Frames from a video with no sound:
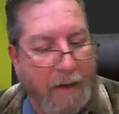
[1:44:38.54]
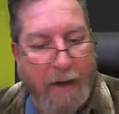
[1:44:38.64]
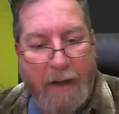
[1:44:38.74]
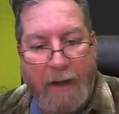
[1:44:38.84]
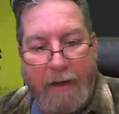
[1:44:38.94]

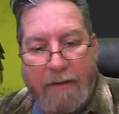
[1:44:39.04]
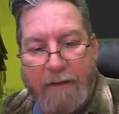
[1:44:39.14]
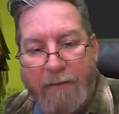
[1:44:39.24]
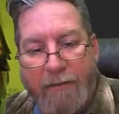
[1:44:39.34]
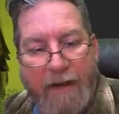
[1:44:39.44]
And
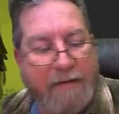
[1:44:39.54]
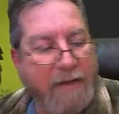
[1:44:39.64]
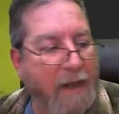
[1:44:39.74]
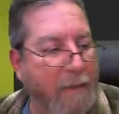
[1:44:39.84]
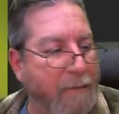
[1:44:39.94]
without the
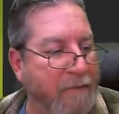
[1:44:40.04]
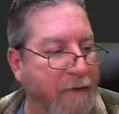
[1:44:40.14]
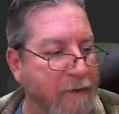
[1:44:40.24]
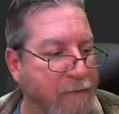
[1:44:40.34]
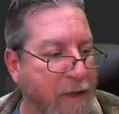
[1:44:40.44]
help of
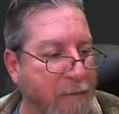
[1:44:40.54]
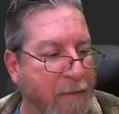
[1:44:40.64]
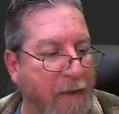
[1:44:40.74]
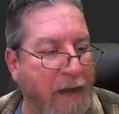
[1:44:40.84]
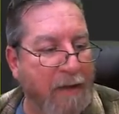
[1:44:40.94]
those
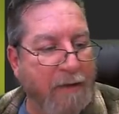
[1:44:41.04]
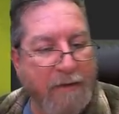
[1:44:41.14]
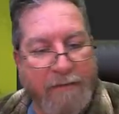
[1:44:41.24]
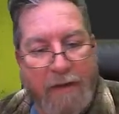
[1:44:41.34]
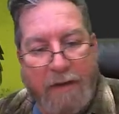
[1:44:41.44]
people, I couldn't
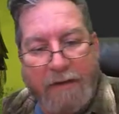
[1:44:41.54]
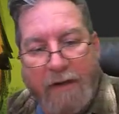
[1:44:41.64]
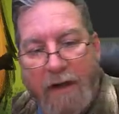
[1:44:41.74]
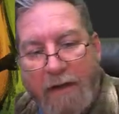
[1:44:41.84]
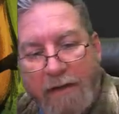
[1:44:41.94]
have gone to
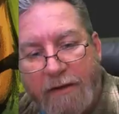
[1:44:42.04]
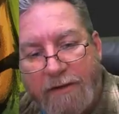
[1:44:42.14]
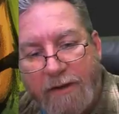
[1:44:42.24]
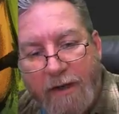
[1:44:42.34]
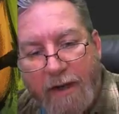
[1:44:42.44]

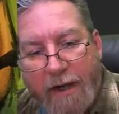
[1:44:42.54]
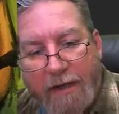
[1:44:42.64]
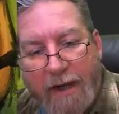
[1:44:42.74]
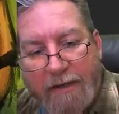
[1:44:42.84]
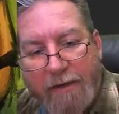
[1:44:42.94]
college and
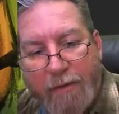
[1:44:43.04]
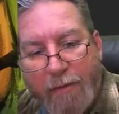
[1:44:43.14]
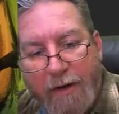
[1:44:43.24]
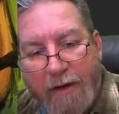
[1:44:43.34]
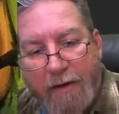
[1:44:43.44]
had the
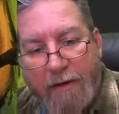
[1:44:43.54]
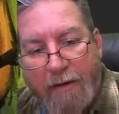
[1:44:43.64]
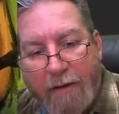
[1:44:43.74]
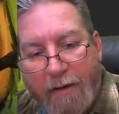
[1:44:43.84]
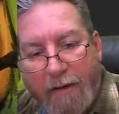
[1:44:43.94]
career
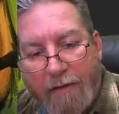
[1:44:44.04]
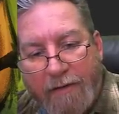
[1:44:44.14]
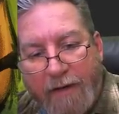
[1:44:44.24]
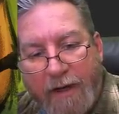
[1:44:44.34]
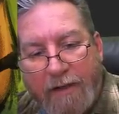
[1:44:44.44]

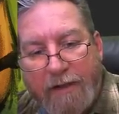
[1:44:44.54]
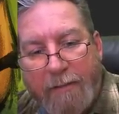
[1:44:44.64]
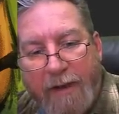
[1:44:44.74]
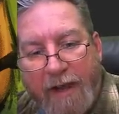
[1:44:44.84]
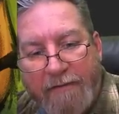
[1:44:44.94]
that I ended
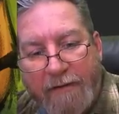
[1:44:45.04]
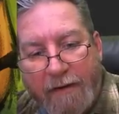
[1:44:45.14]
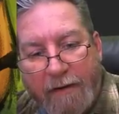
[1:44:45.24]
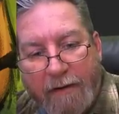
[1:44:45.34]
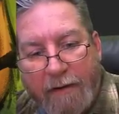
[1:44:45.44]
up having.
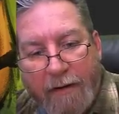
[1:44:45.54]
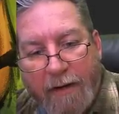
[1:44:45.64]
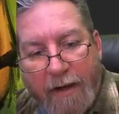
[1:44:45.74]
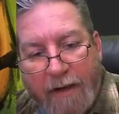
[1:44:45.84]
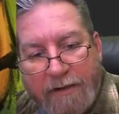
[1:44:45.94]

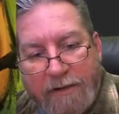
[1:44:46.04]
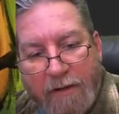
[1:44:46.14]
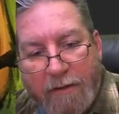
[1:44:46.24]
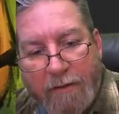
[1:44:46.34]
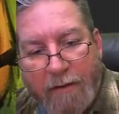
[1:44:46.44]
And
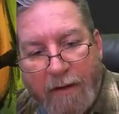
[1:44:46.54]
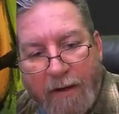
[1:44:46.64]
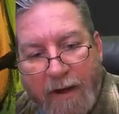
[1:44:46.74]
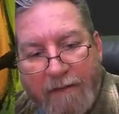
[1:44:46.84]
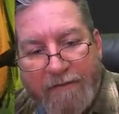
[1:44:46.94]
so
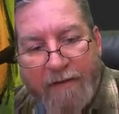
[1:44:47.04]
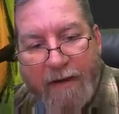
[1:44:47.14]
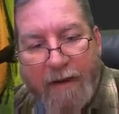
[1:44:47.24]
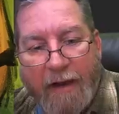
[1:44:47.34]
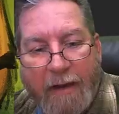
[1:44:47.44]
I've
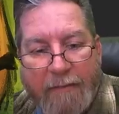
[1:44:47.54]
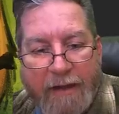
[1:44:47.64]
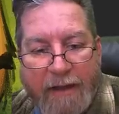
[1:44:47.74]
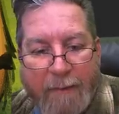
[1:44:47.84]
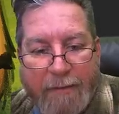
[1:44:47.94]
I'm
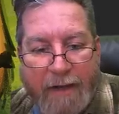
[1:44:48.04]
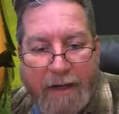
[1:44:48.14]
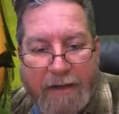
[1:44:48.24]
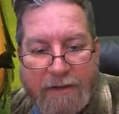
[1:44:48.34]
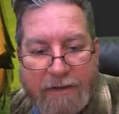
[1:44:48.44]
getting up in
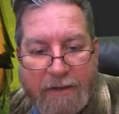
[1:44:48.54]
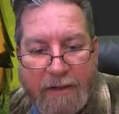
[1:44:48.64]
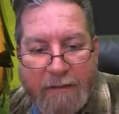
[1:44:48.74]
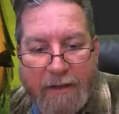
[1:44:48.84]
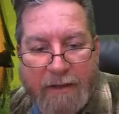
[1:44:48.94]
age, and
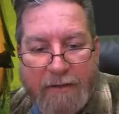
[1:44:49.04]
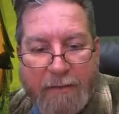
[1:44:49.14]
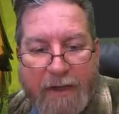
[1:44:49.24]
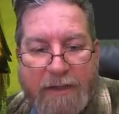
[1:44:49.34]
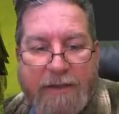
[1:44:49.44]
I'm getting to
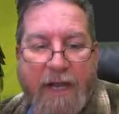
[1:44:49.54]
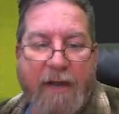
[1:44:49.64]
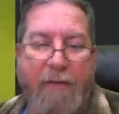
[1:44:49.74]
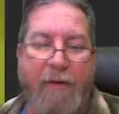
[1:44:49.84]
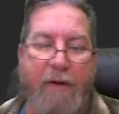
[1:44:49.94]
an age
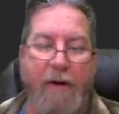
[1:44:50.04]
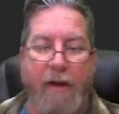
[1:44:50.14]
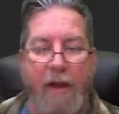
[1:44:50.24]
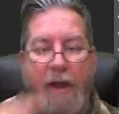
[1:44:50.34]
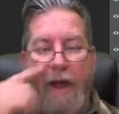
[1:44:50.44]
now where
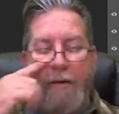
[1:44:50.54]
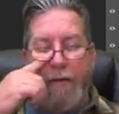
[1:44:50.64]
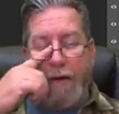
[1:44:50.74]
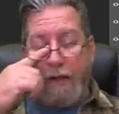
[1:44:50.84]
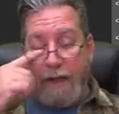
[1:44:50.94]
I
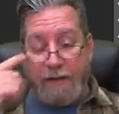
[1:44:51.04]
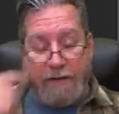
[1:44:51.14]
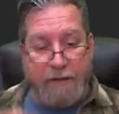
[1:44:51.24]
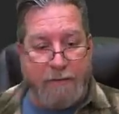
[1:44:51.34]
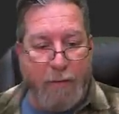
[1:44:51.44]
realize
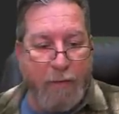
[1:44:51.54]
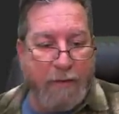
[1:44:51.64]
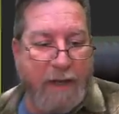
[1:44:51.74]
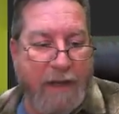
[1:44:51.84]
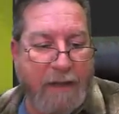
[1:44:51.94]
there's more
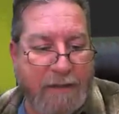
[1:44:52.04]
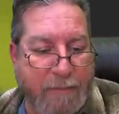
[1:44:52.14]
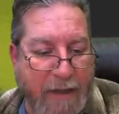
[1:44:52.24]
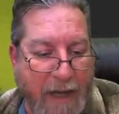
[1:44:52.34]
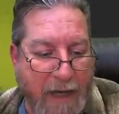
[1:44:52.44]
days
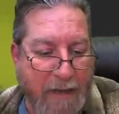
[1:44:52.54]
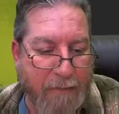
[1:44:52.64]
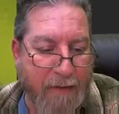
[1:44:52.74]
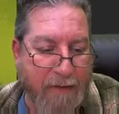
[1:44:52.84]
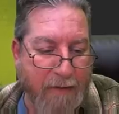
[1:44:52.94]
behind
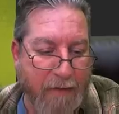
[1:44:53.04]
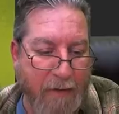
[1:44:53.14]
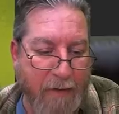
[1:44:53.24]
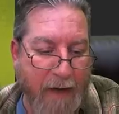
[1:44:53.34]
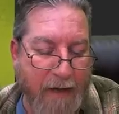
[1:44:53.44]
me than there
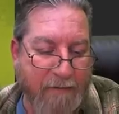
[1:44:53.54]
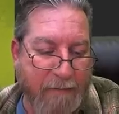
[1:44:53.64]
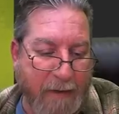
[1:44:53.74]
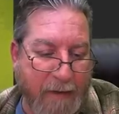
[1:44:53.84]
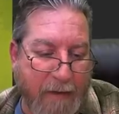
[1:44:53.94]
are ahead of me.